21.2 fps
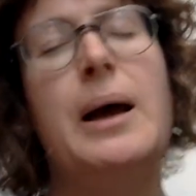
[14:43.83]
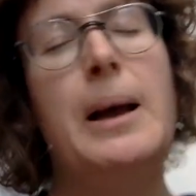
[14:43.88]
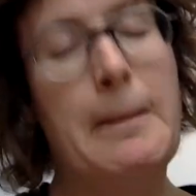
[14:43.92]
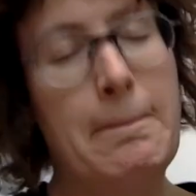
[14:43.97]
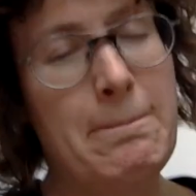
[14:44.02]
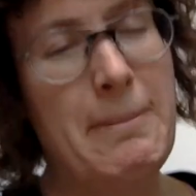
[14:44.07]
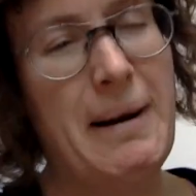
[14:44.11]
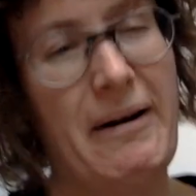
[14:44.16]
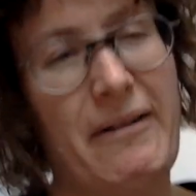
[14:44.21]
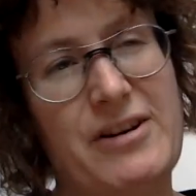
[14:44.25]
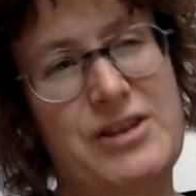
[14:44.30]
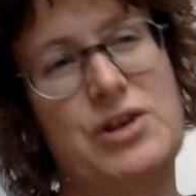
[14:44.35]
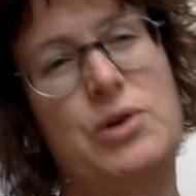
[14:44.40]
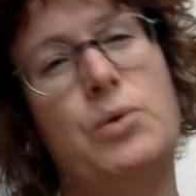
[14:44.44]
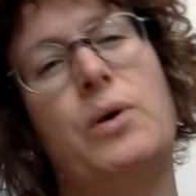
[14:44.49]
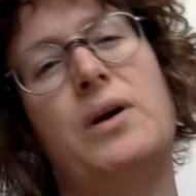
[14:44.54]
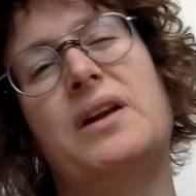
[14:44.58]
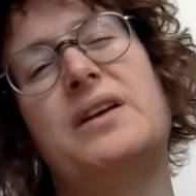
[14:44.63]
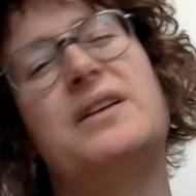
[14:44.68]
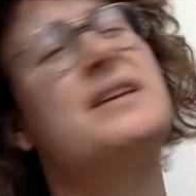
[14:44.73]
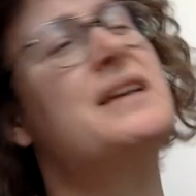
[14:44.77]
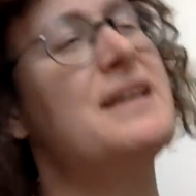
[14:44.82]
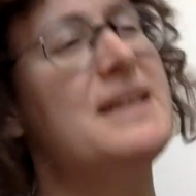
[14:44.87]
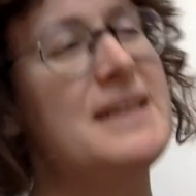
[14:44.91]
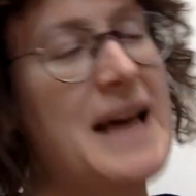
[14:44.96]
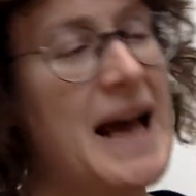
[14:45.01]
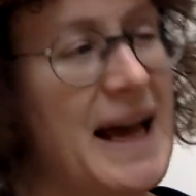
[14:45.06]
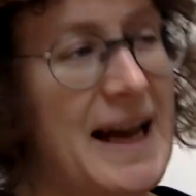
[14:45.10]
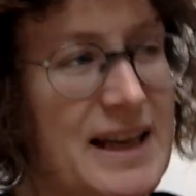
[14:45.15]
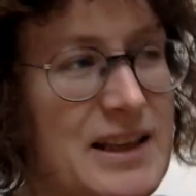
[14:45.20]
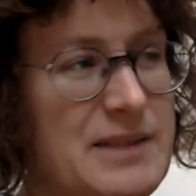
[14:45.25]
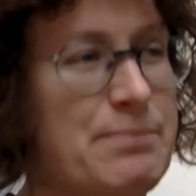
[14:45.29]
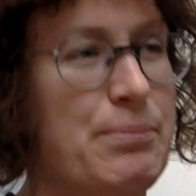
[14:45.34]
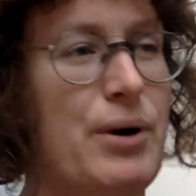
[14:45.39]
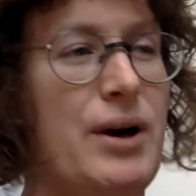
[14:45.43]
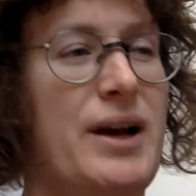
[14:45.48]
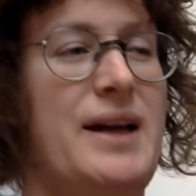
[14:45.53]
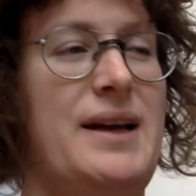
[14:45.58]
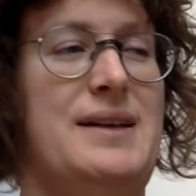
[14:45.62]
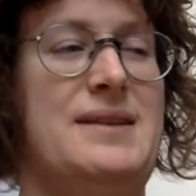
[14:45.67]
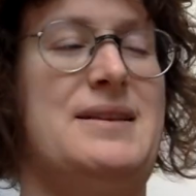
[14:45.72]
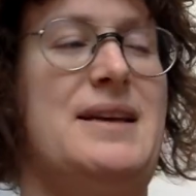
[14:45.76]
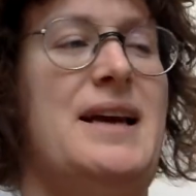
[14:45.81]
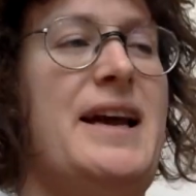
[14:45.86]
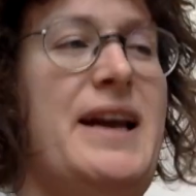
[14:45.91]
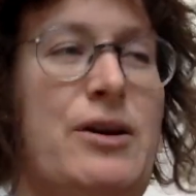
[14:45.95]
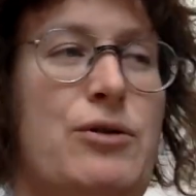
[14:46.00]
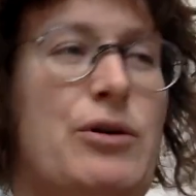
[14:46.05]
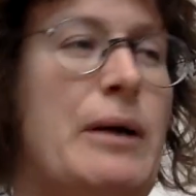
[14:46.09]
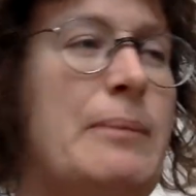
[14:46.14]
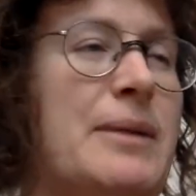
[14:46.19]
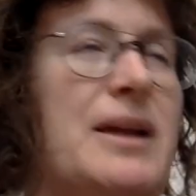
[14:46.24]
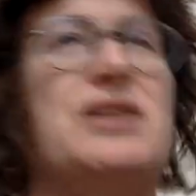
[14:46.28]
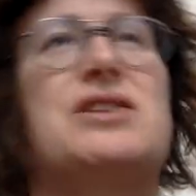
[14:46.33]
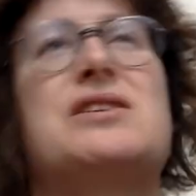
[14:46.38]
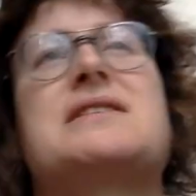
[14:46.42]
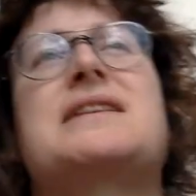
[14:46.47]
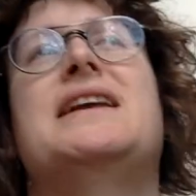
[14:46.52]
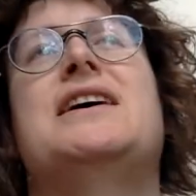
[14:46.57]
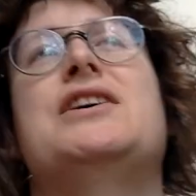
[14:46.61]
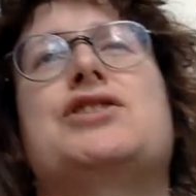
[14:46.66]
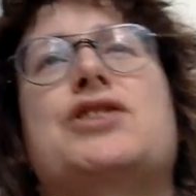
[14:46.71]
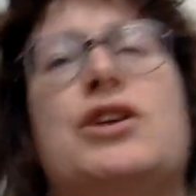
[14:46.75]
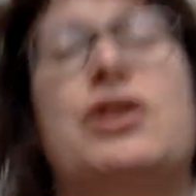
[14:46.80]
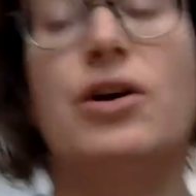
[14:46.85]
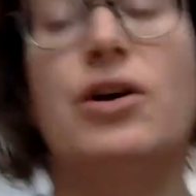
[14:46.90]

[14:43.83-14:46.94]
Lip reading: marriage equality, tax breaks, hate crime legislation,